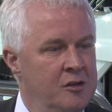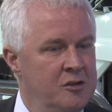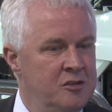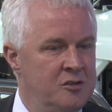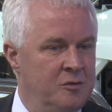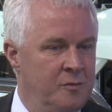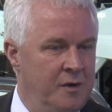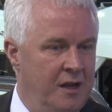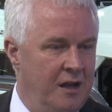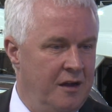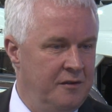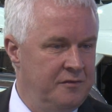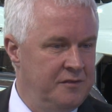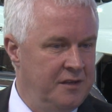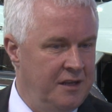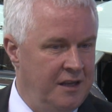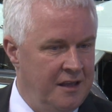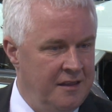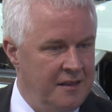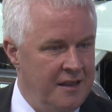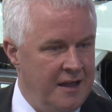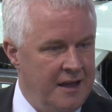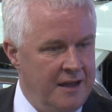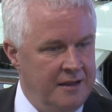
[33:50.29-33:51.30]
So we have to
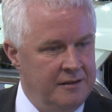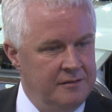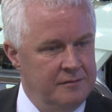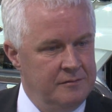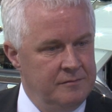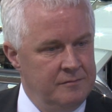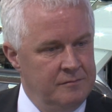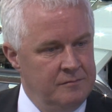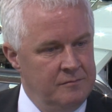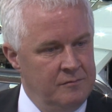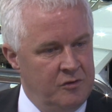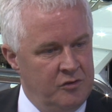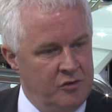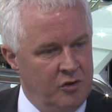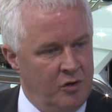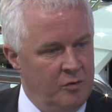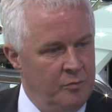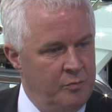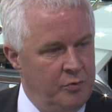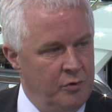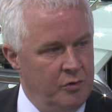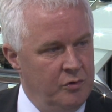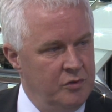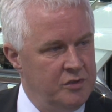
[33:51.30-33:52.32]
get that
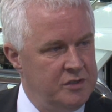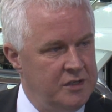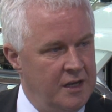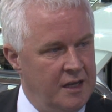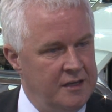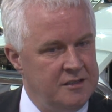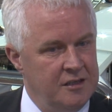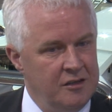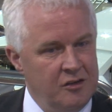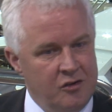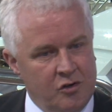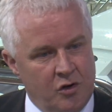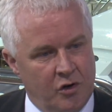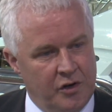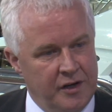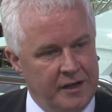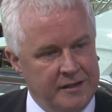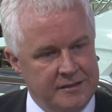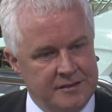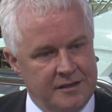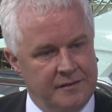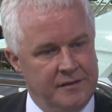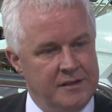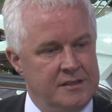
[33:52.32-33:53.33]
thought process and
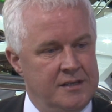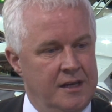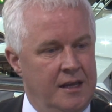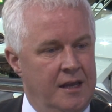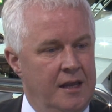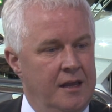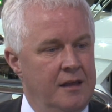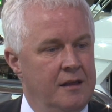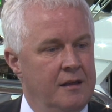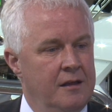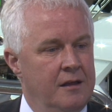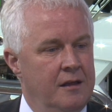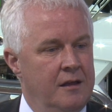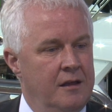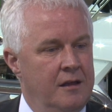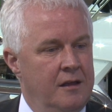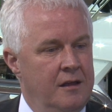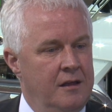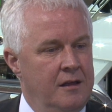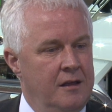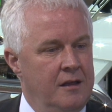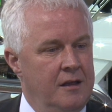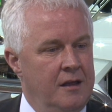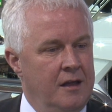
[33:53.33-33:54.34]
connectivity
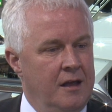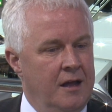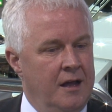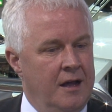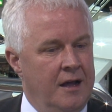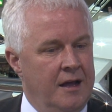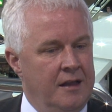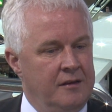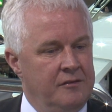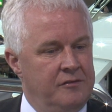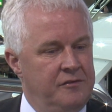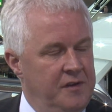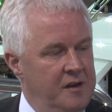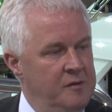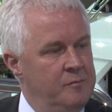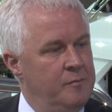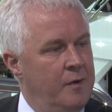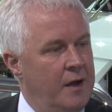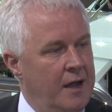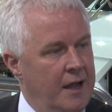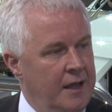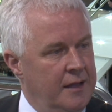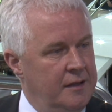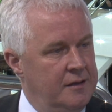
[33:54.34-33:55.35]
and
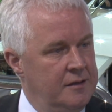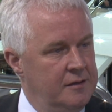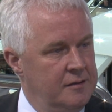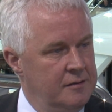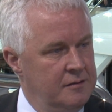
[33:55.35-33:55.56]
feedback